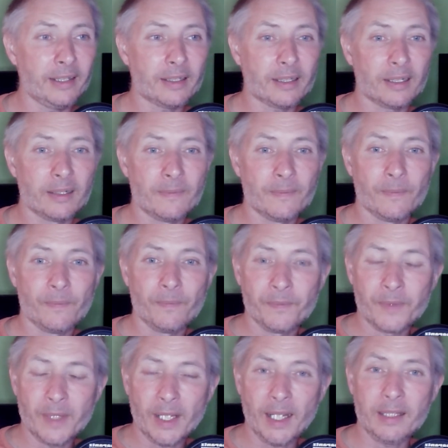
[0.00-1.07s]
and you've got
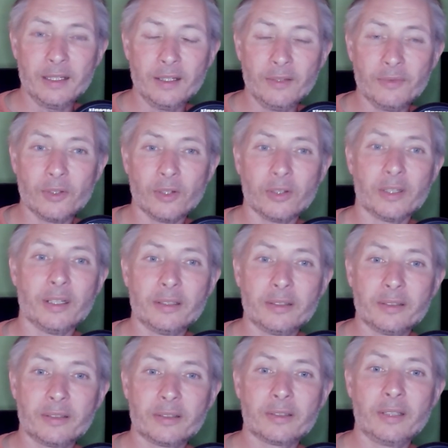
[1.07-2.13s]
to
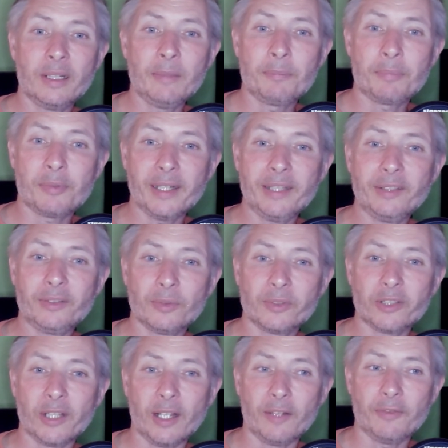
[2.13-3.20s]
embrace yourself and think to
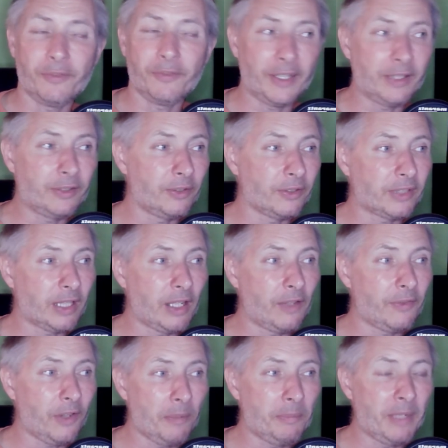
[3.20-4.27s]
yourself, I'm now going to build
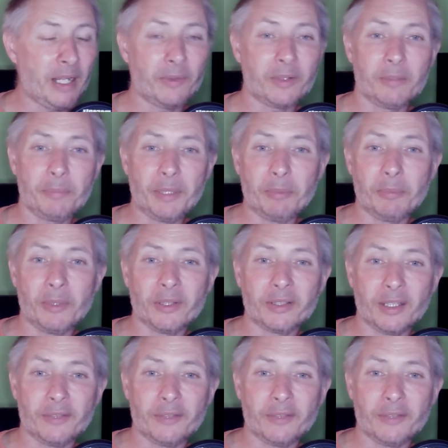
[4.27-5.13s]
myself a business.